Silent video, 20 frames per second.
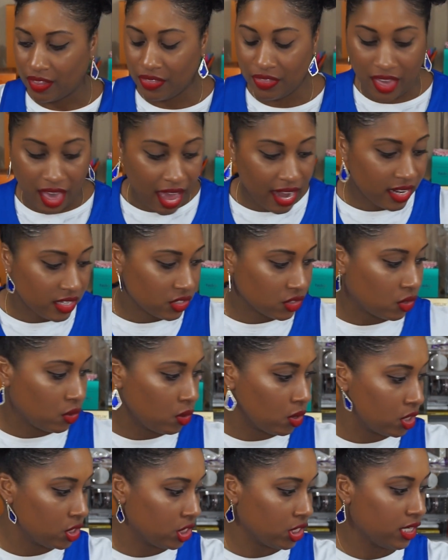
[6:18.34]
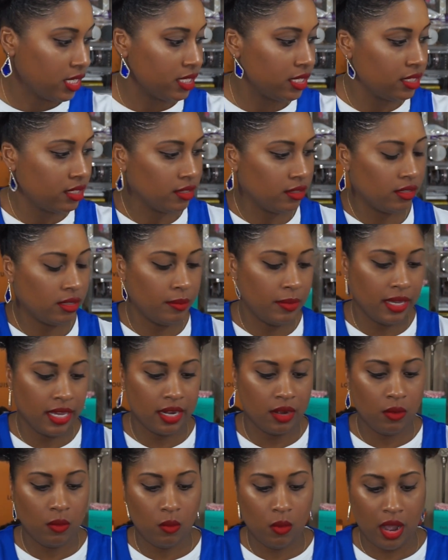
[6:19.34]
That is gorgeous. Let me
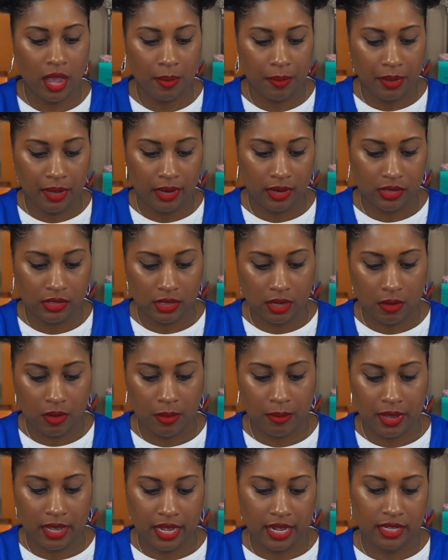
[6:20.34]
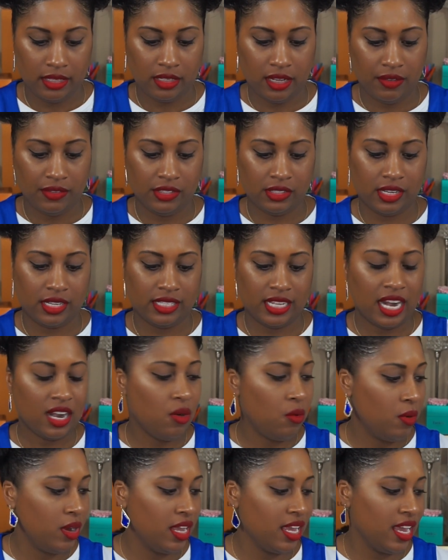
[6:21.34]
get a wipe here so I can wipe my hands off, because I
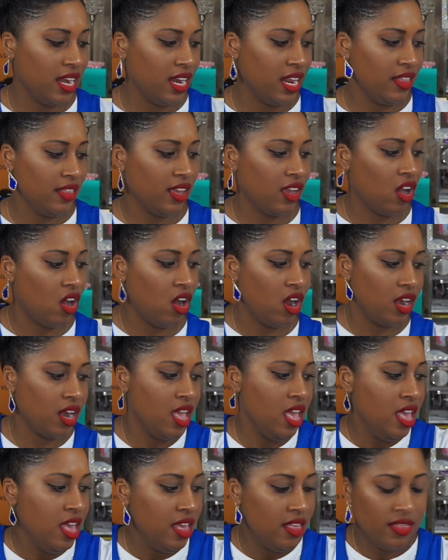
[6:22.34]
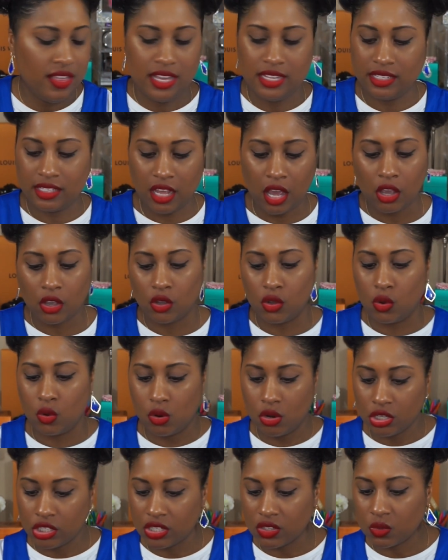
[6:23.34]
don't want to get anything on this
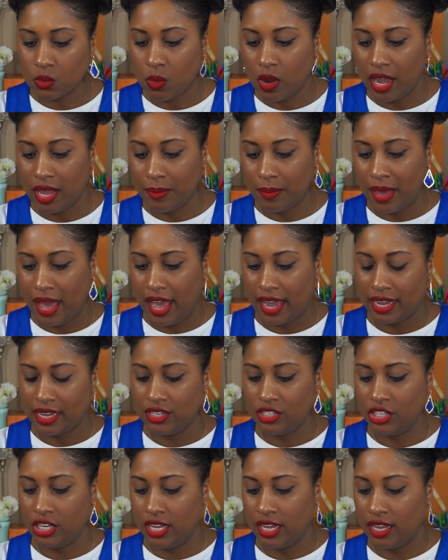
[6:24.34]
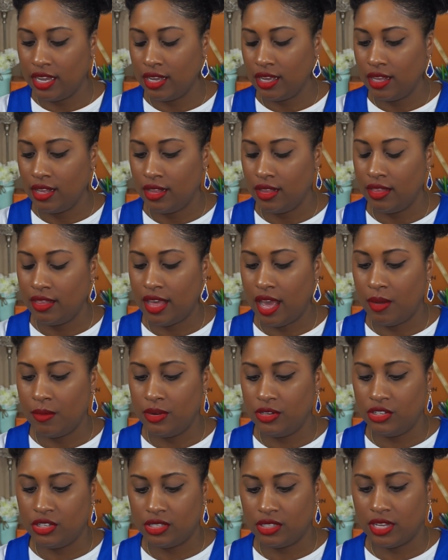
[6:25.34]
gorgeous white packaging that
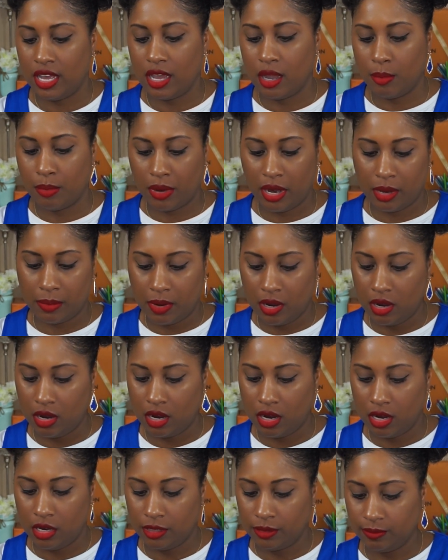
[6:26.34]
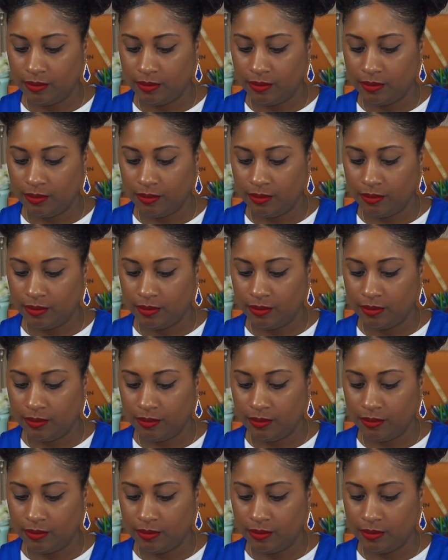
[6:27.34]
would just like break my heart.